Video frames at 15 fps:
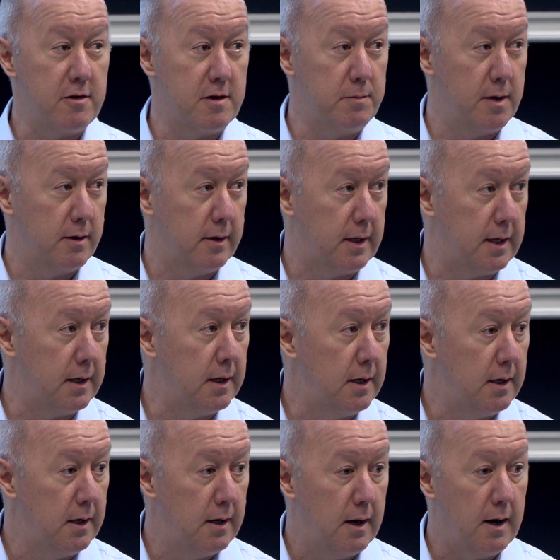stability.
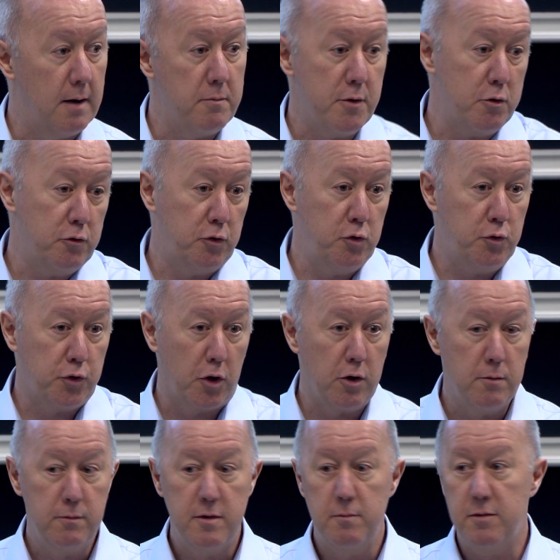Um, those two
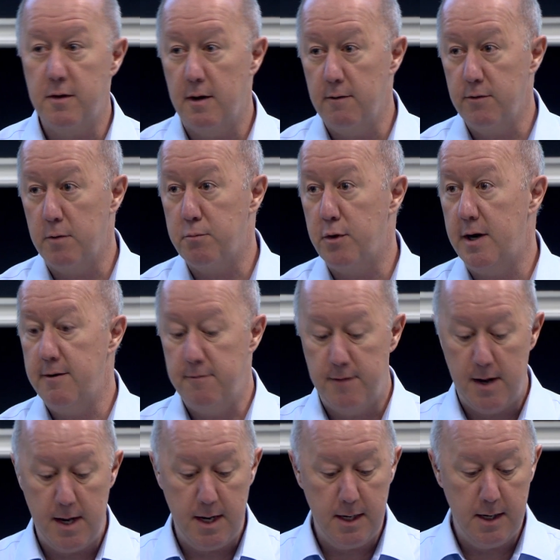terms themselves are pretty
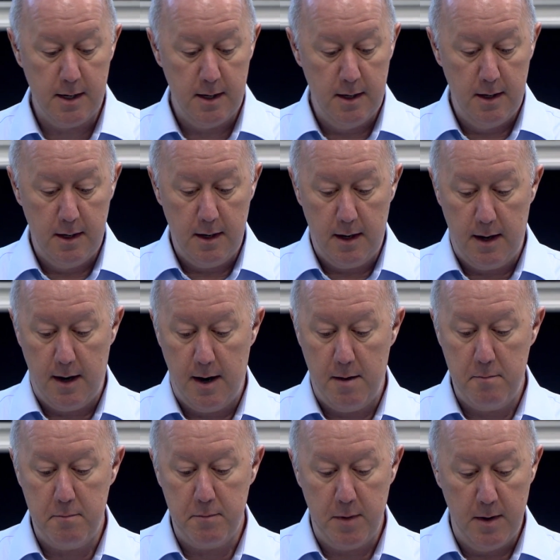vague.
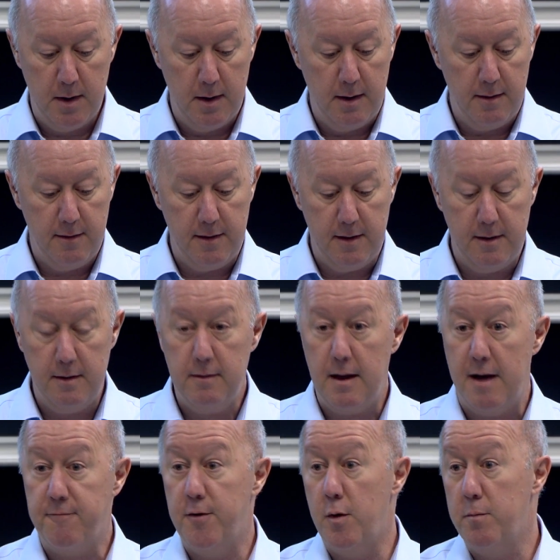Um, the
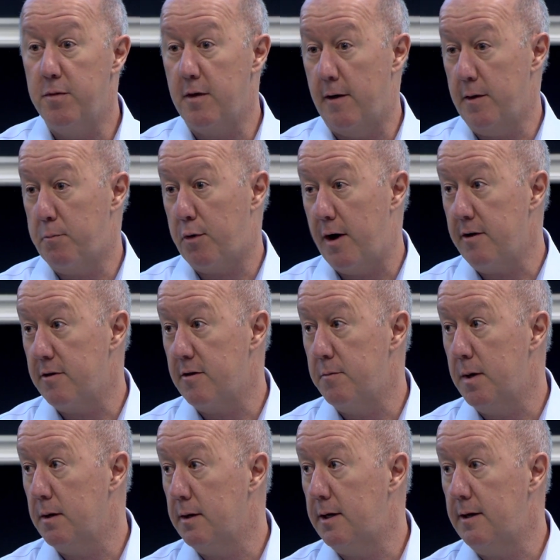FOMC, on the price
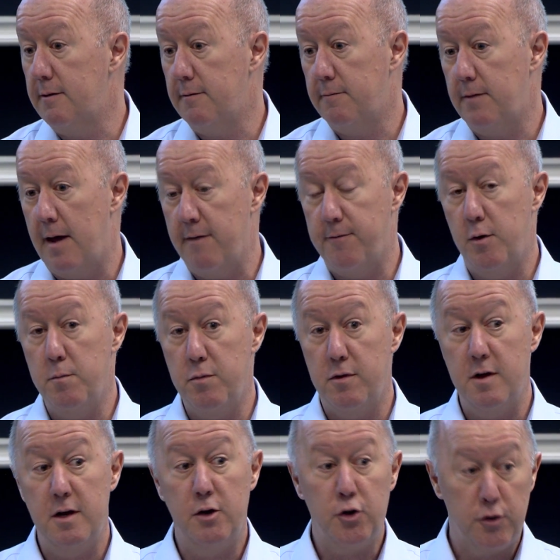stability, the
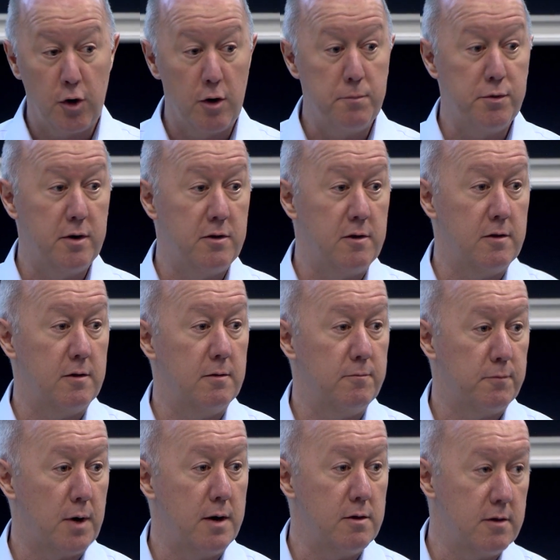FOMC interprets
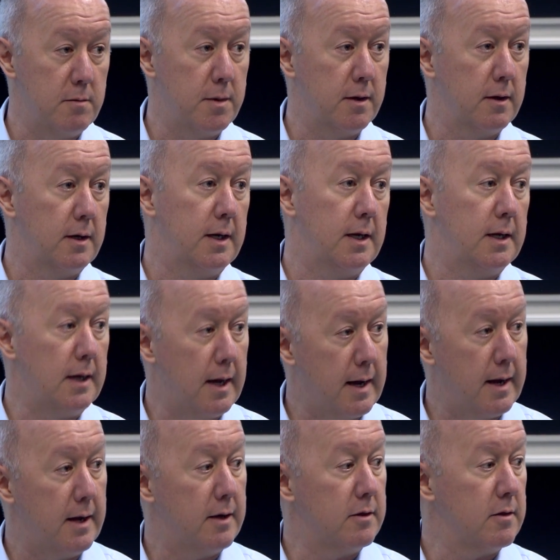price stability
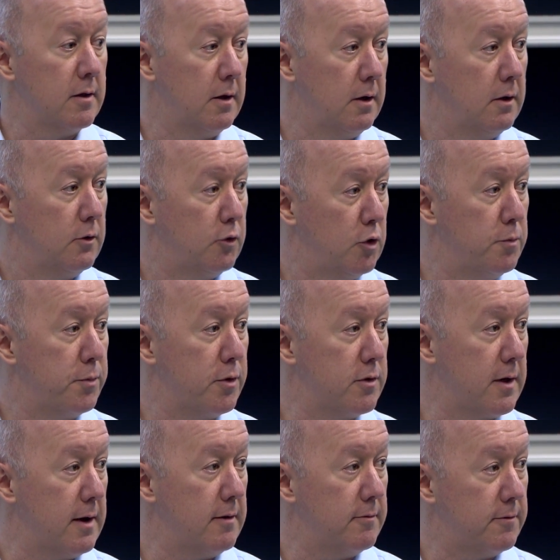as
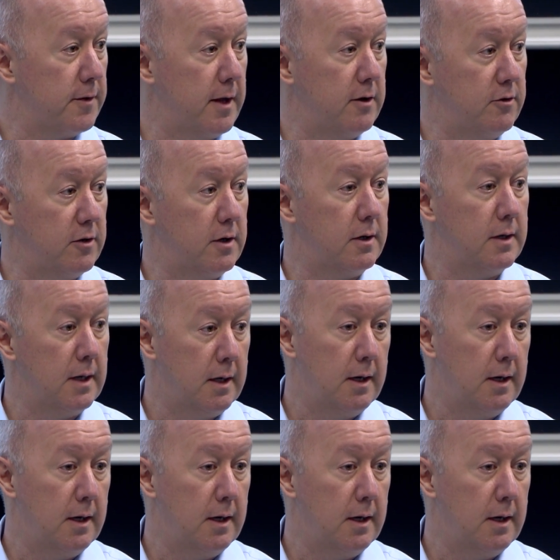2% inflation